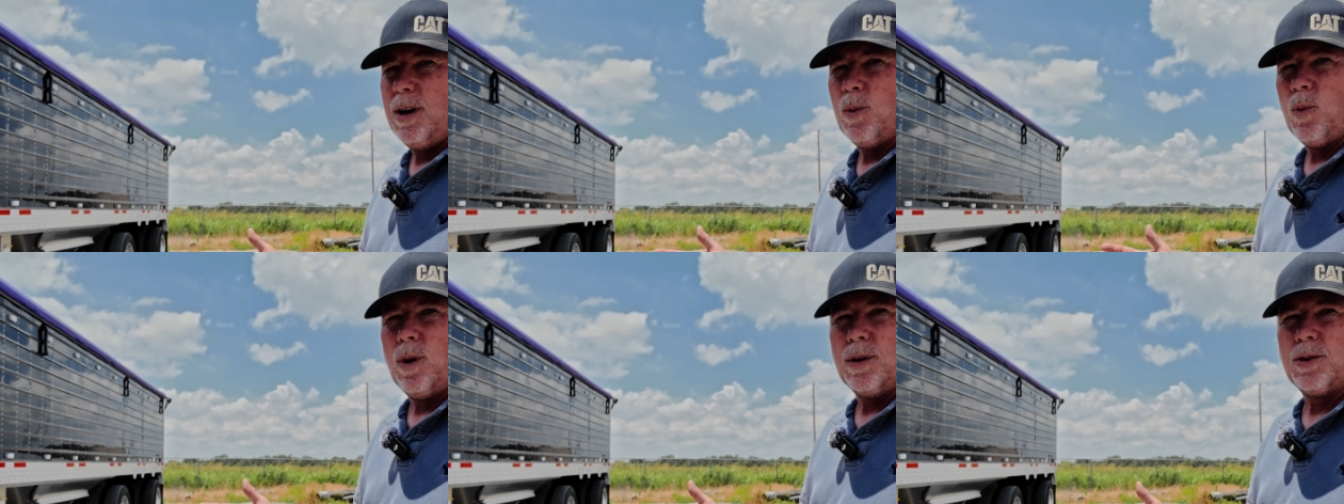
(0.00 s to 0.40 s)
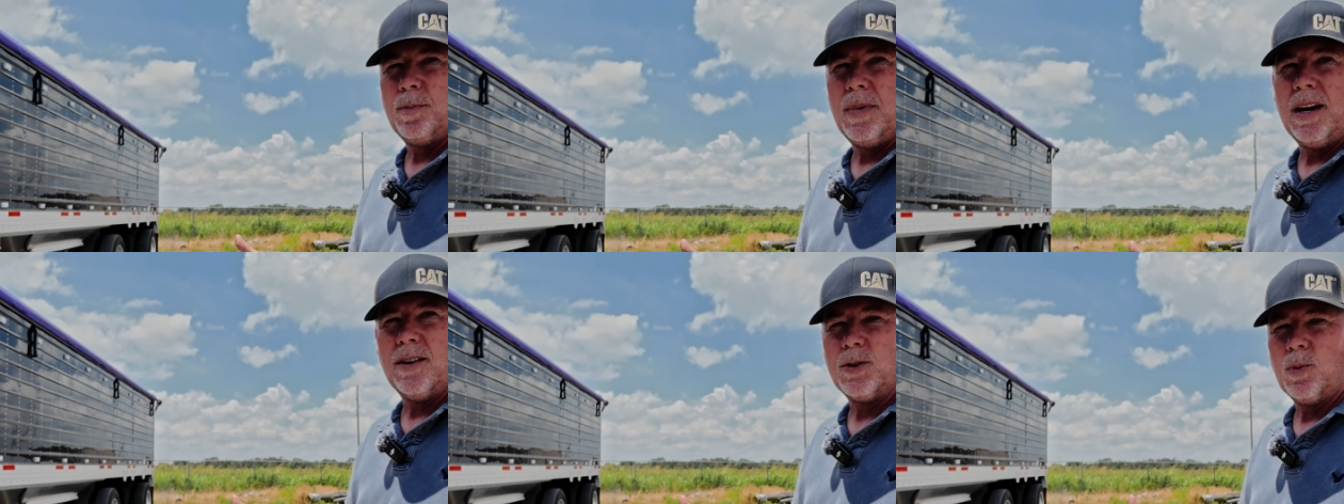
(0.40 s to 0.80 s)
it works
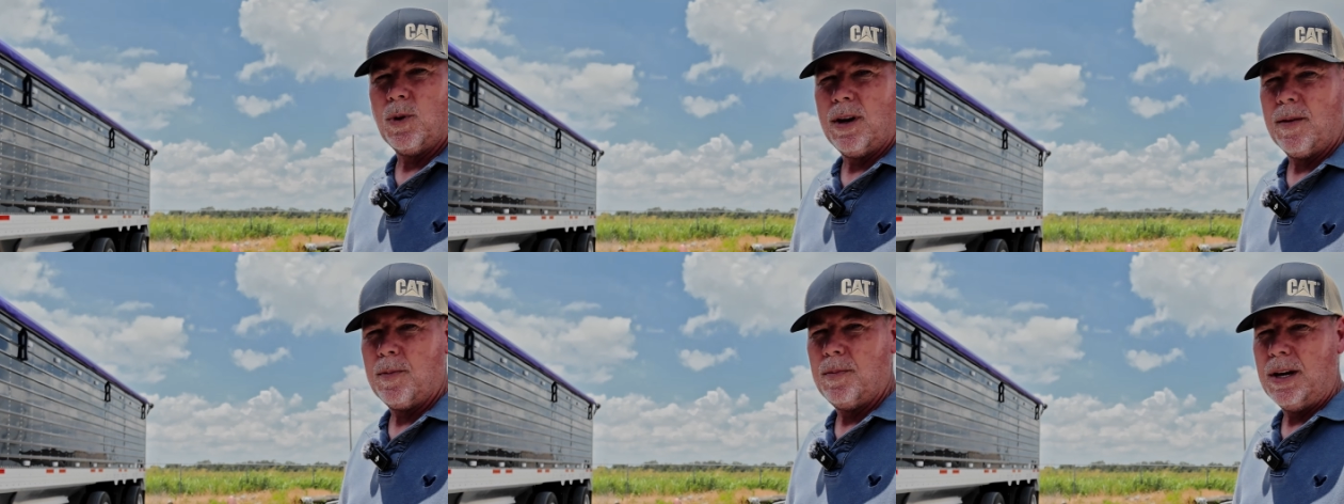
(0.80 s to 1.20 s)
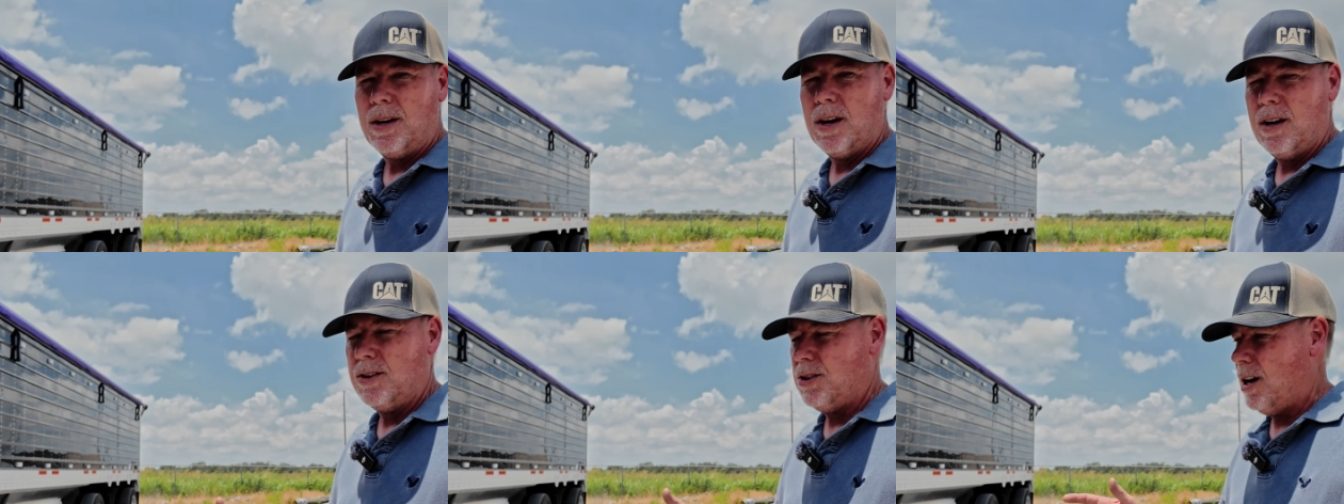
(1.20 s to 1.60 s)
best with,
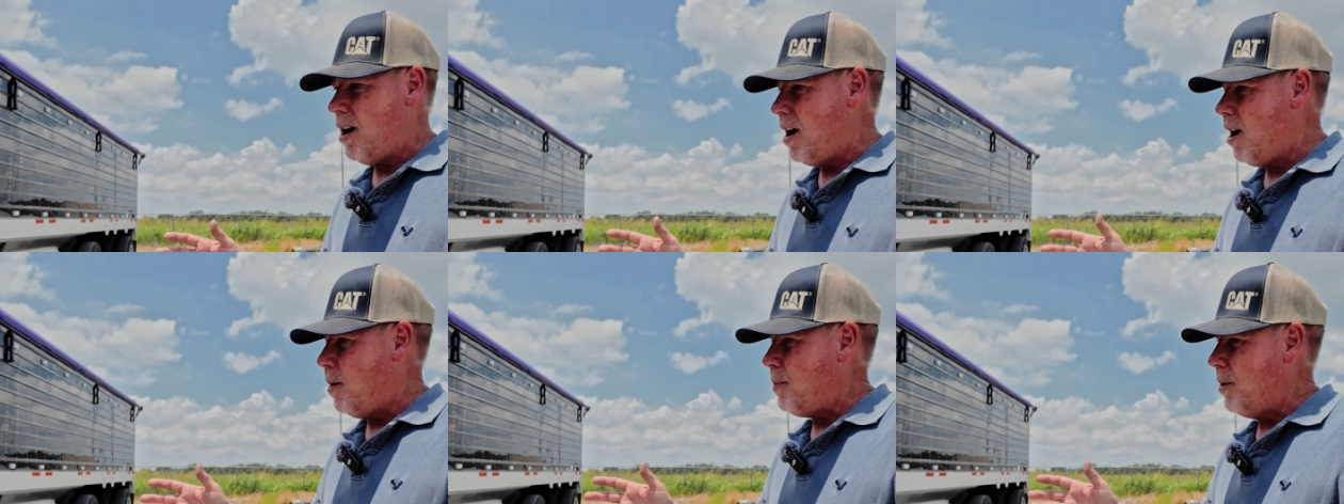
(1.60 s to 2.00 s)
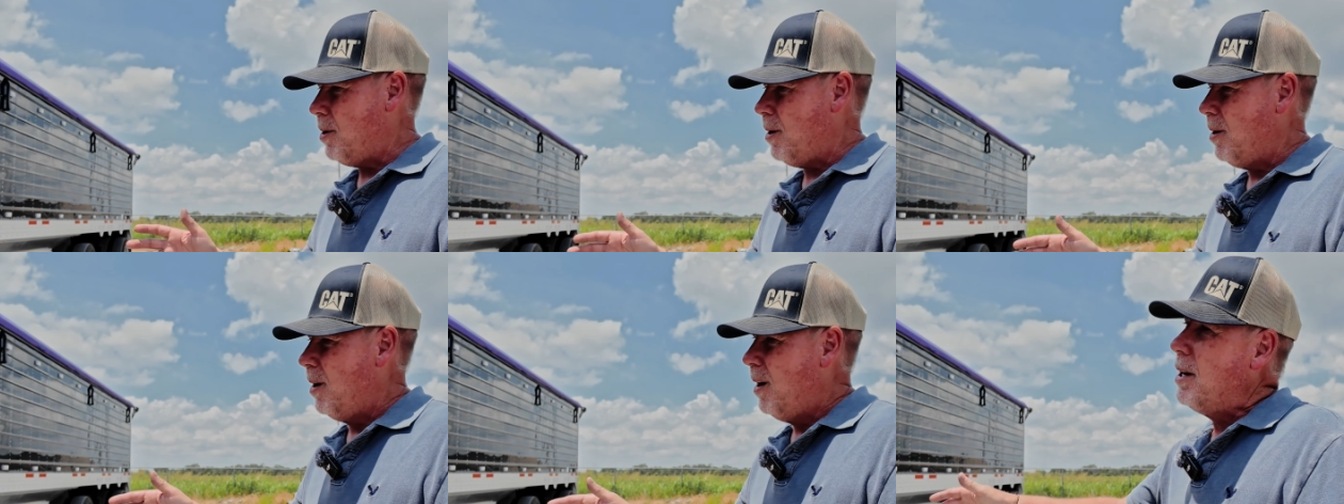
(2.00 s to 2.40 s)
because a
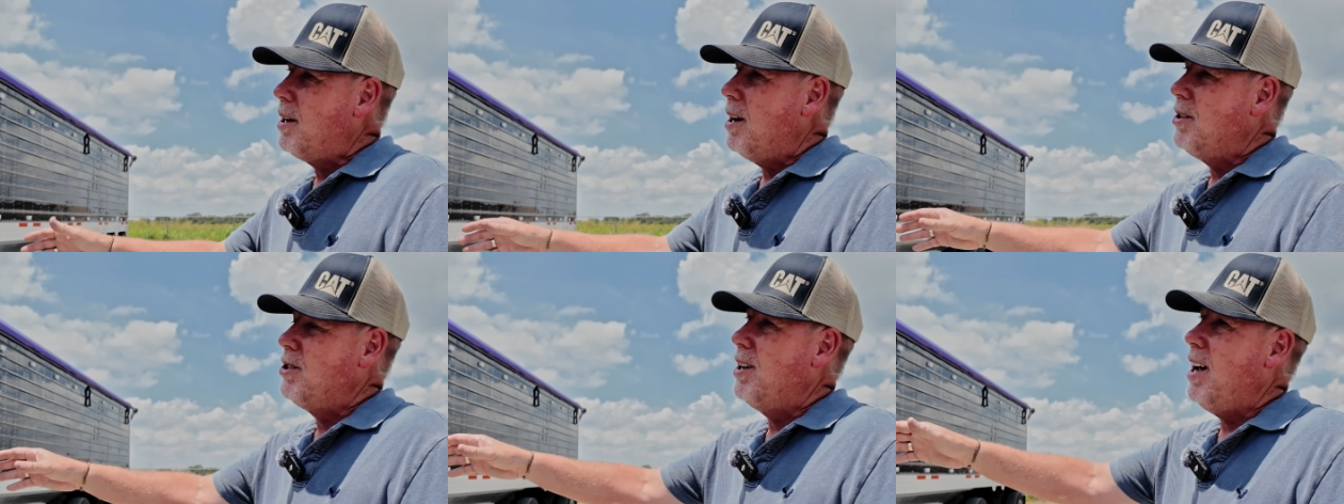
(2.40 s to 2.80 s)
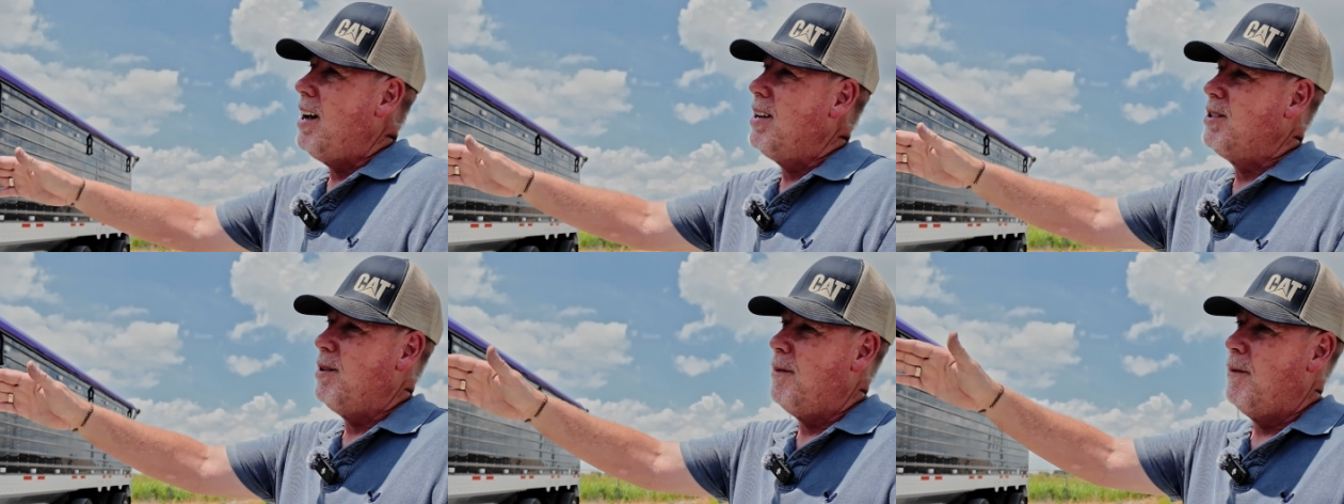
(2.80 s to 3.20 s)
hopper, because it
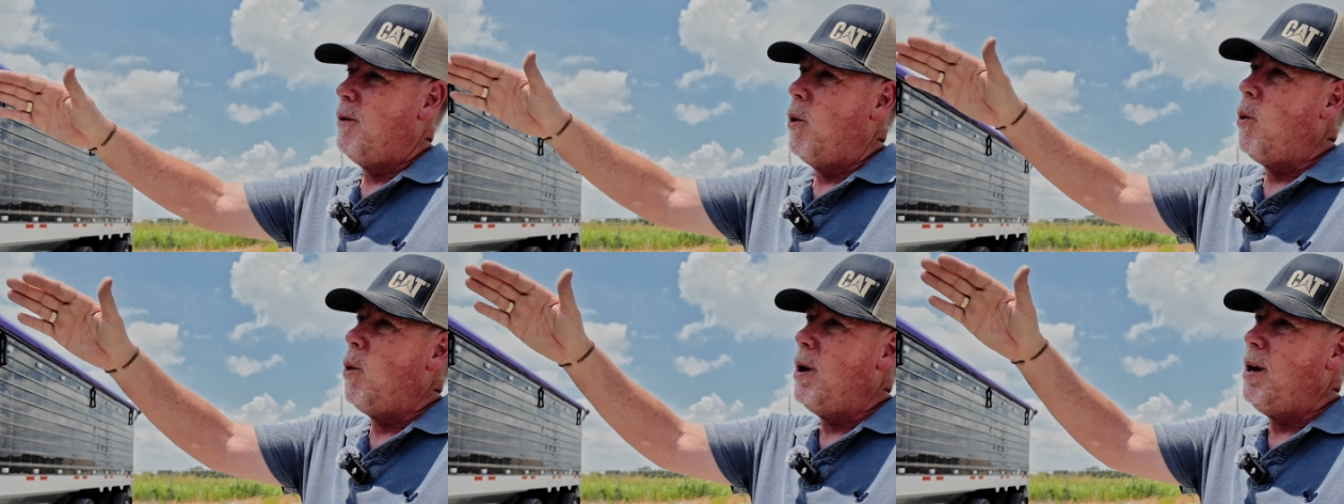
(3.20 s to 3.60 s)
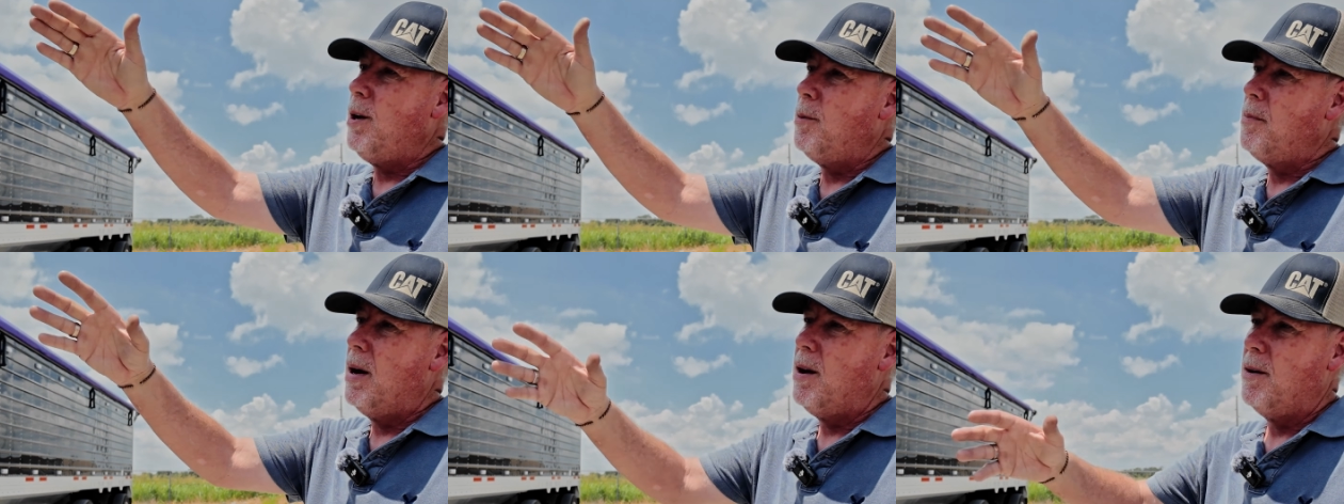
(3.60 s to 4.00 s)
has a
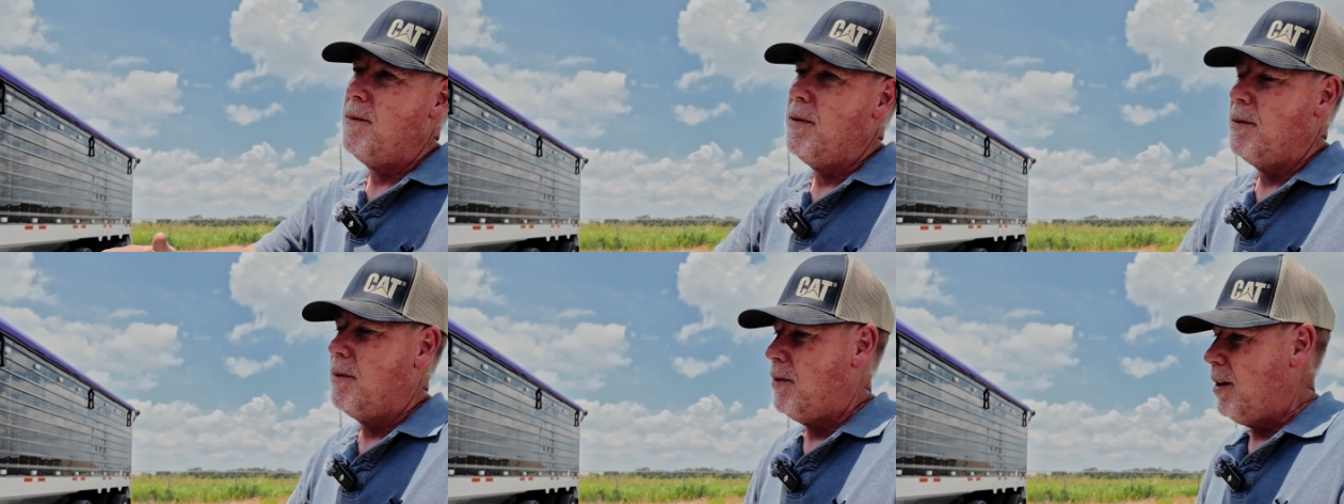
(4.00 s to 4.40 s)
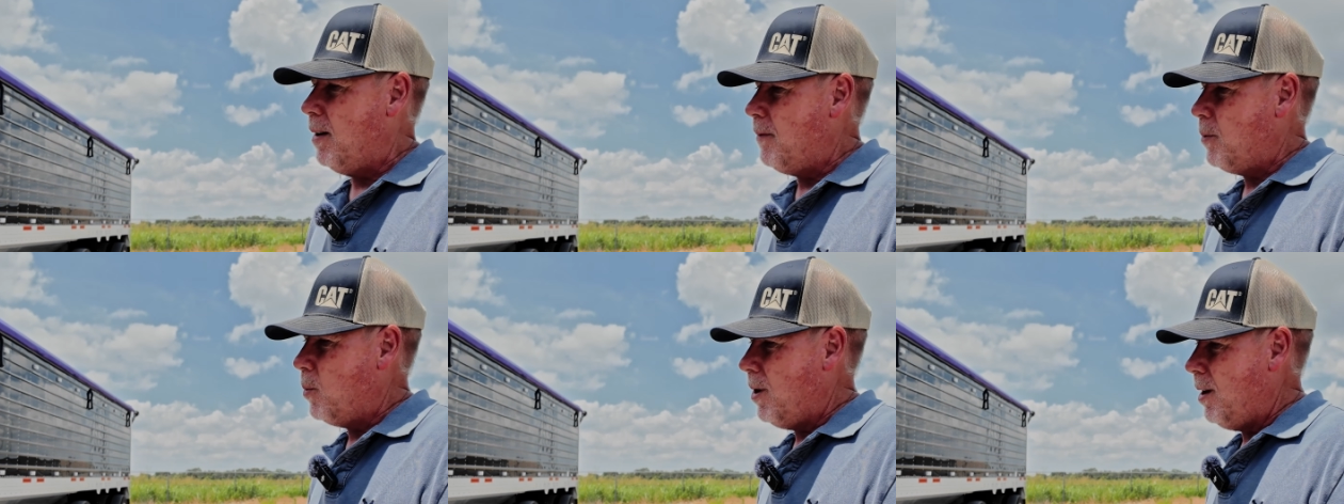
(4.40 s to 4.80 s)
void above the
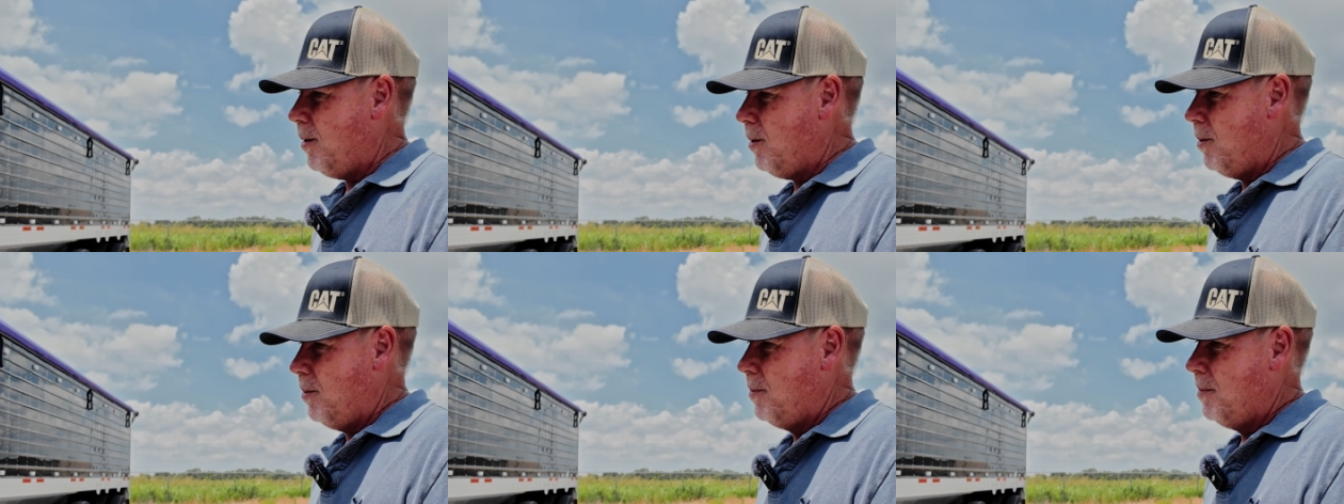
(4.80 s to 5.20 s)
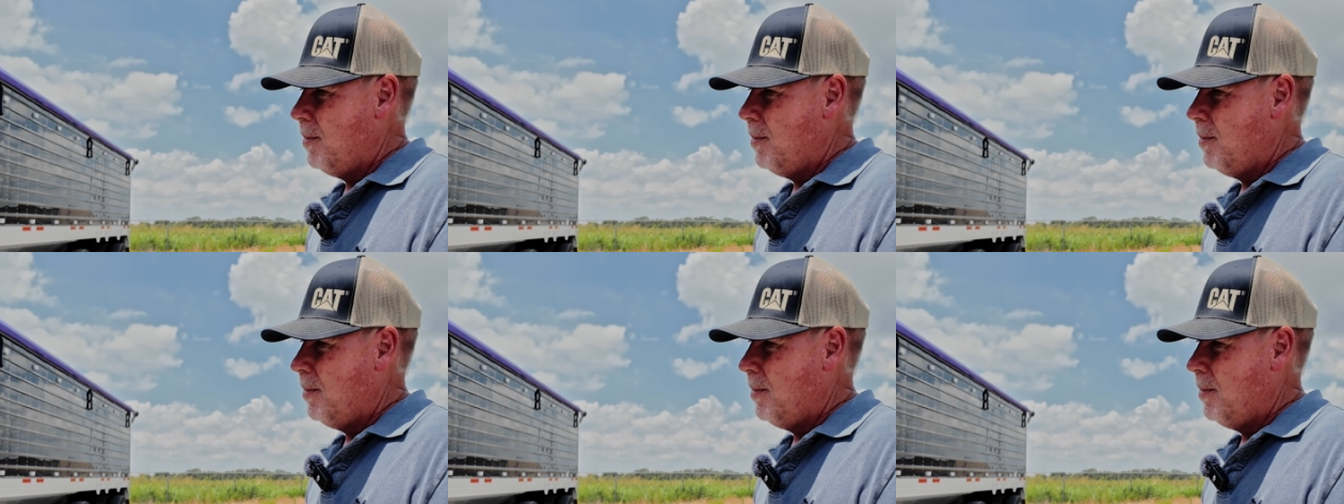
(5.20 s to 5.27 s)
fifth wheel,